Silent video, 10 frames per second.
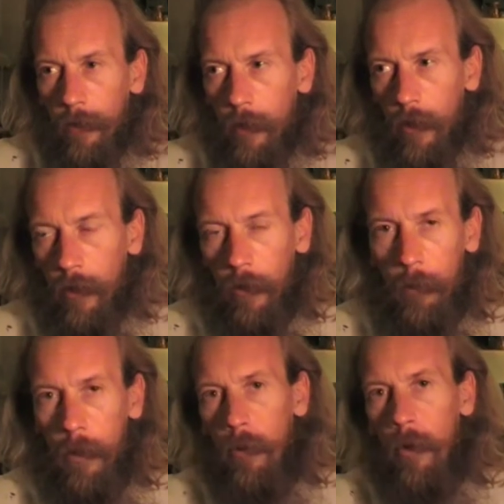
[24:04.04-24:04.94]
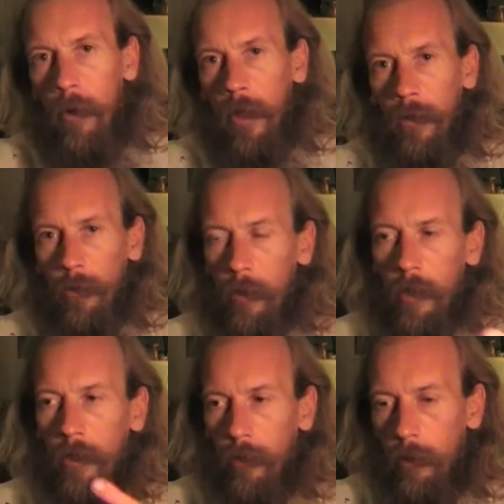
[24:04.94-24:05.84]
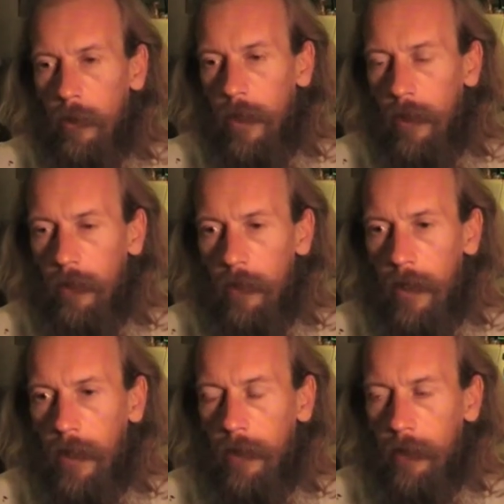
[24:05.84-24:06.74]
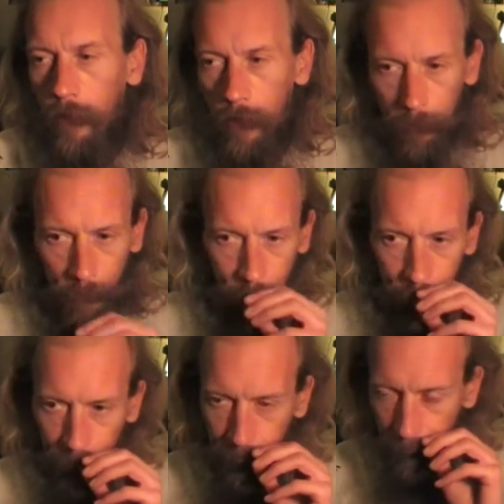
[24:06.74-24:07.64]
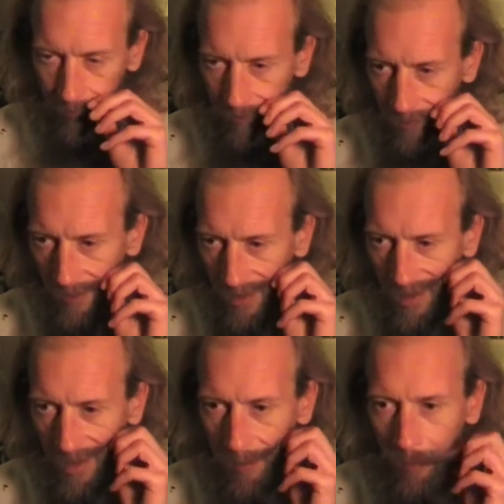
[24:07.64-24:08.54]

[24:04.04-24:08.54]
you know, there's been warnings, and do you know